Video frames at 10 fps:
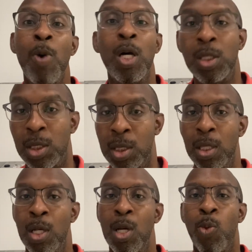months,
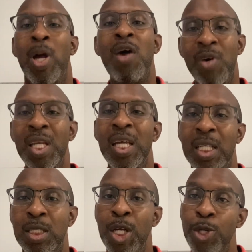whatever it
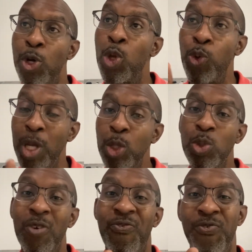is, you're looking to
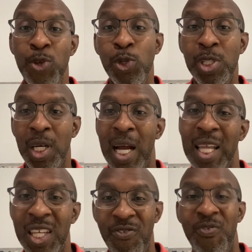the future
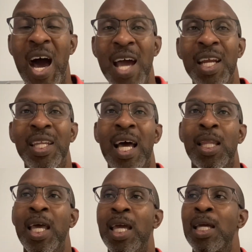and defining that,
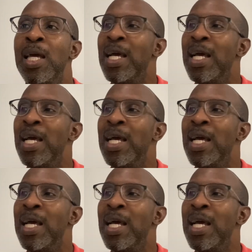hey,